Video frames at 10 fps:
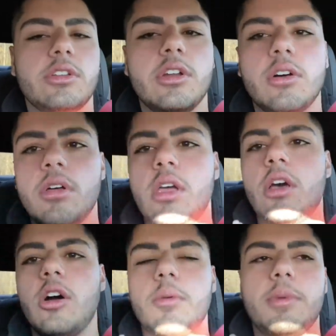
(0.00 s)
you know,
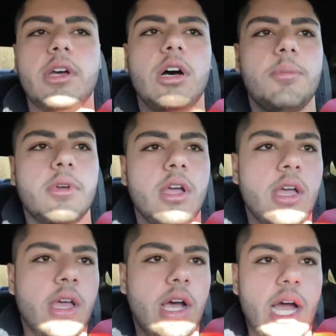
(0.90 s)
hook me up.
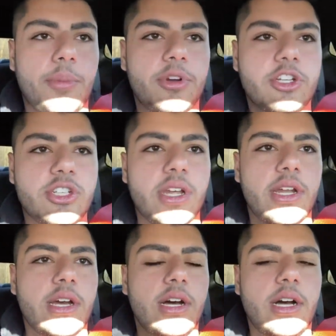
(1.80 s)
I appreciate
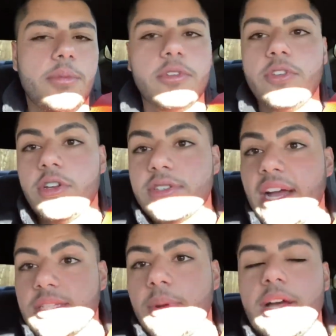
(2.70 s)
it. This video is
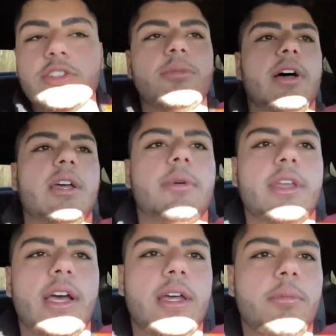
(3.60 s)
not sponsored by him
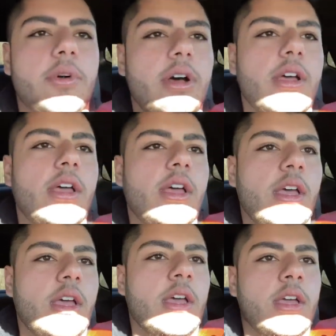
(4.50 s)
again, but
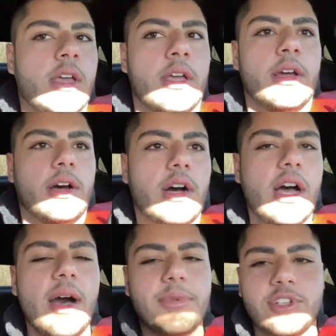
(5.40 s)
I'm
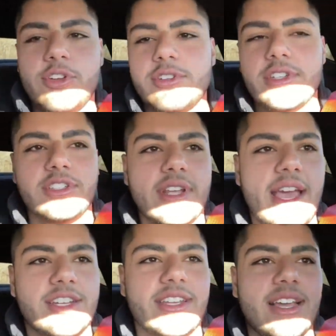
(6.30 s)
going to start using the
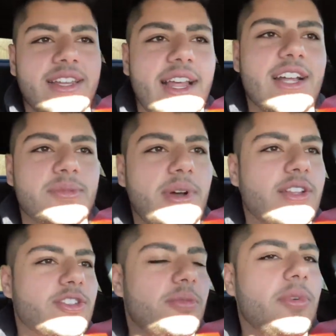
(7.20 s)
hashtag not
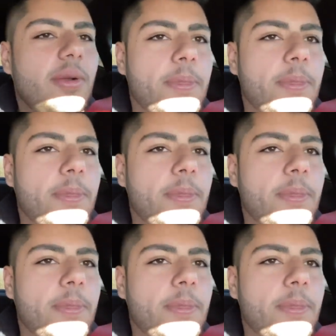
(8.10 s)
sponsored, but